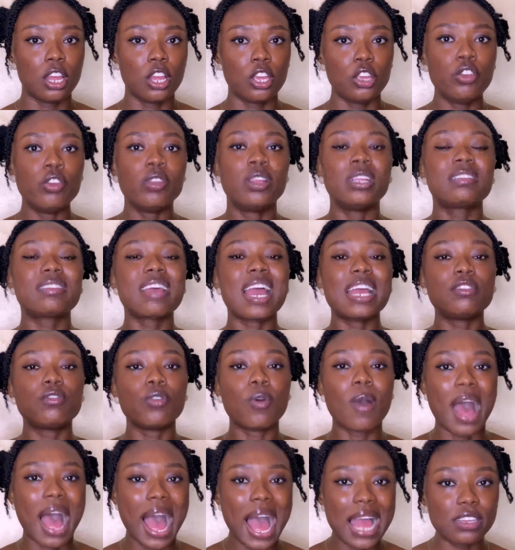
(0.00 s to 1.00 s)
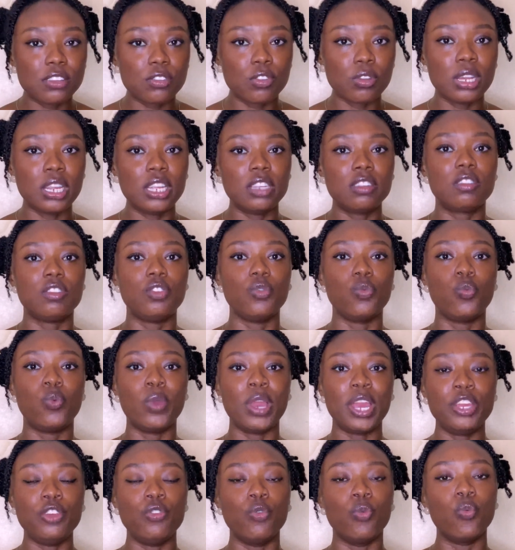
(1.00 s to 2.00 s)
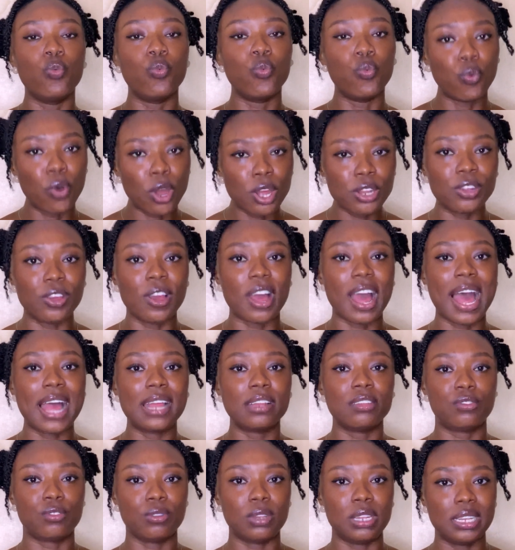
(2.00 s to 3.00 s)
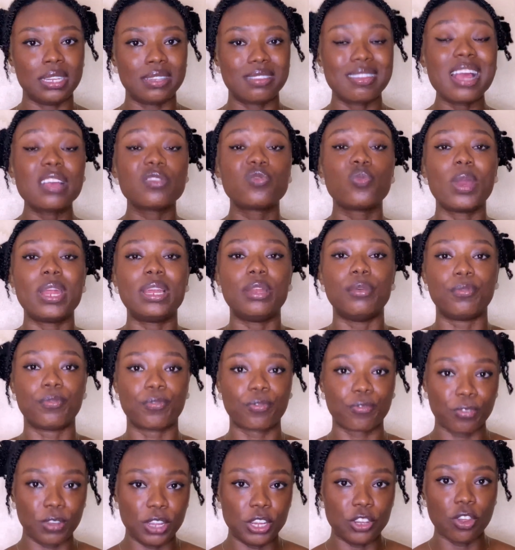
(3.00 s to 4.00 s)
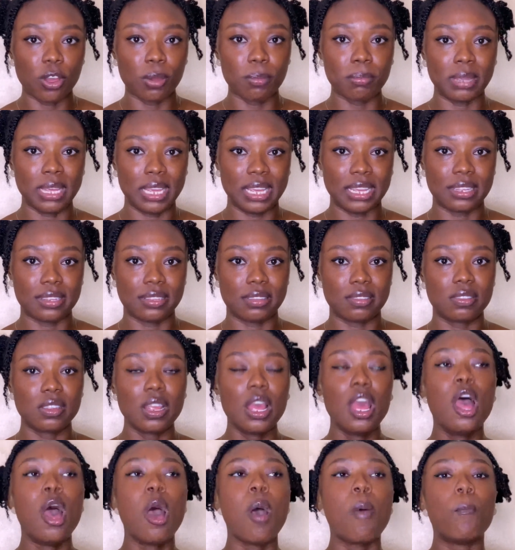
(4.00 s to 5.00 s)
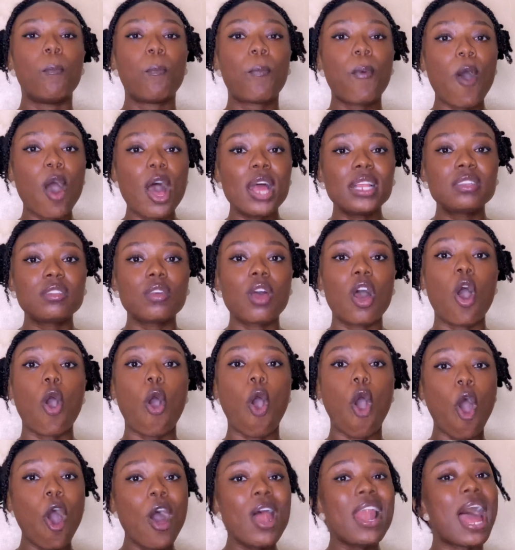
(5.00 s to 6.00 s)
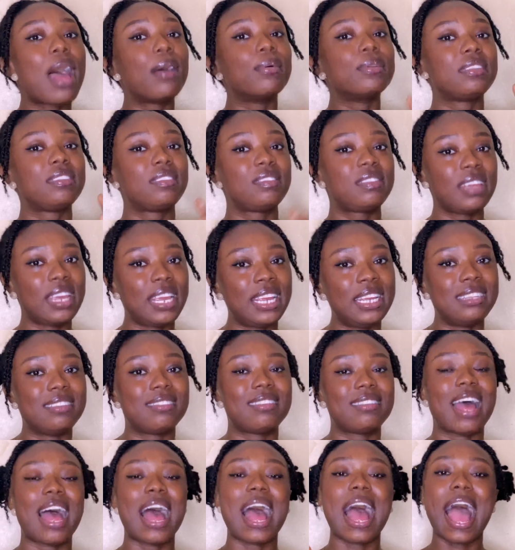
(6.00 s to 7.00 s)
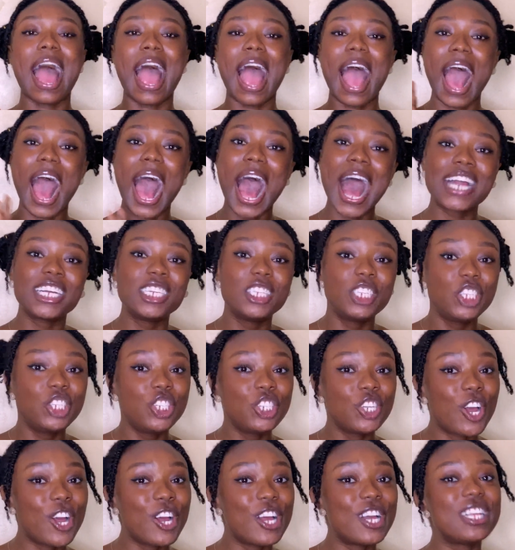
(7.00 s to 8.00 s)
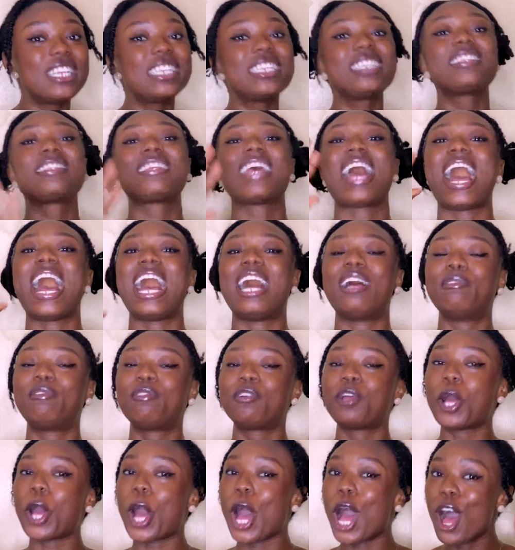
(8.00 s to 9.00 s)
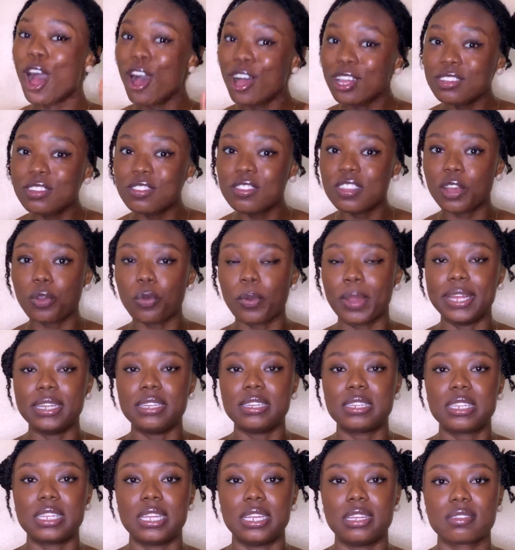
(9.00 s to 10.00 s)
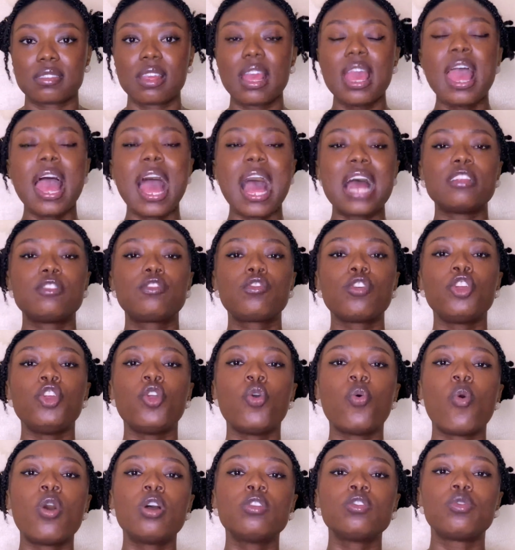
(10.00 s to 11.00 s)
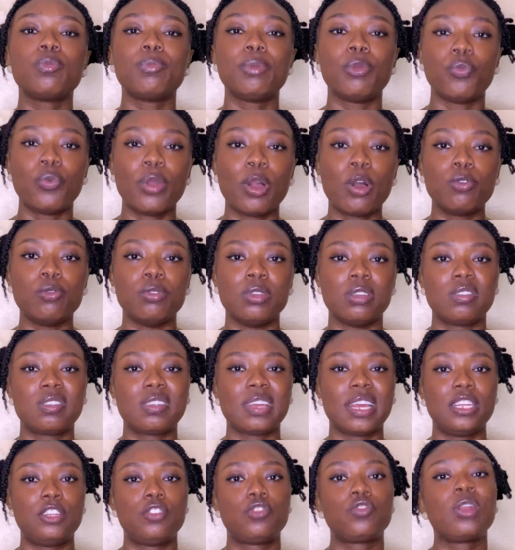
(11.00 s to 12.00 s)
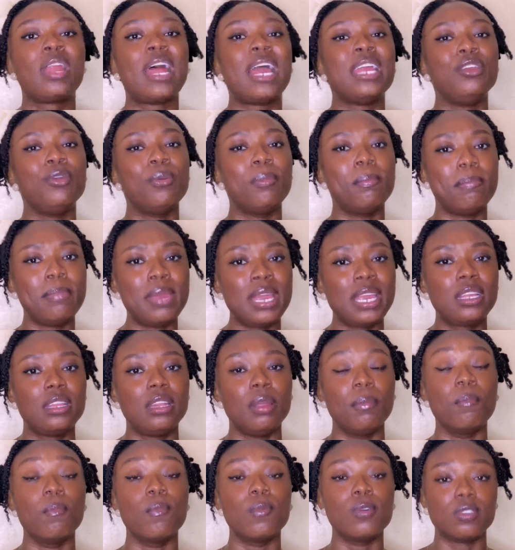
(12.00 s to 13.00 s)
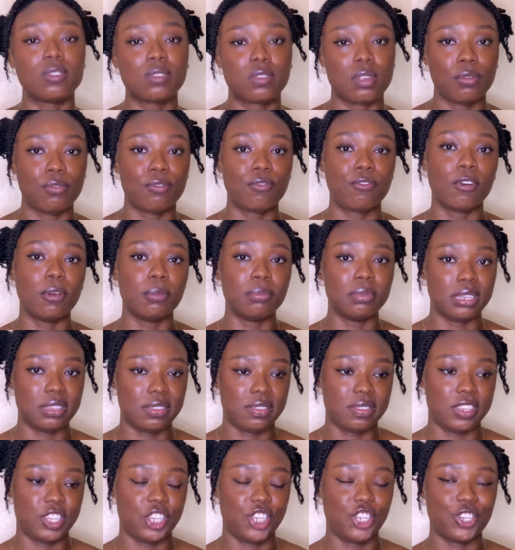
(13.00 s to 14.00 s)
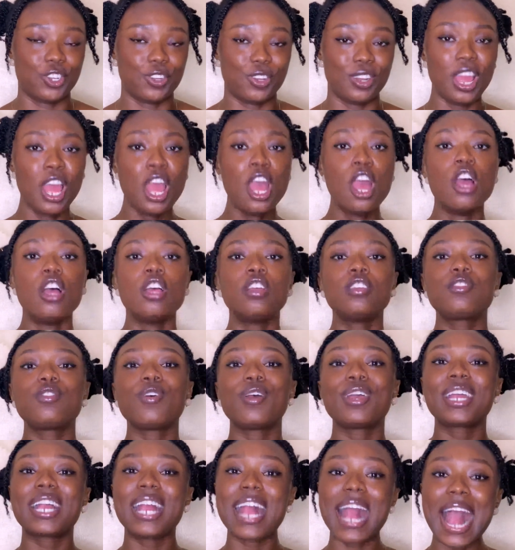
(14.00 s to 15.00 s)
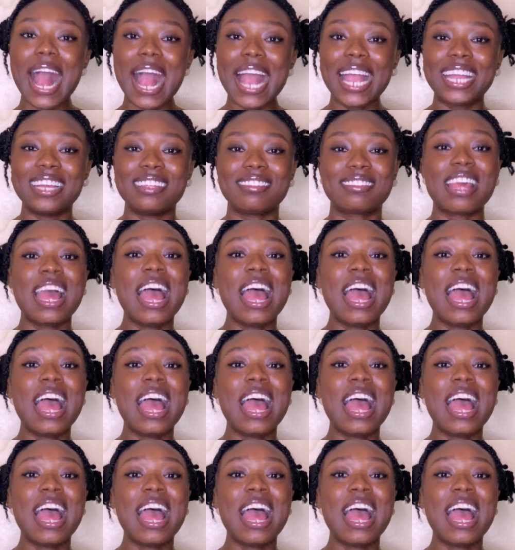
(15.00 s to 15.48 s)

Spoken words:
You decide to handle it the way you want to handle it. That's where the freedom is. But all I would say is that actions have consequences. And so you want to be well researched so that you make the most informed decision. So guys,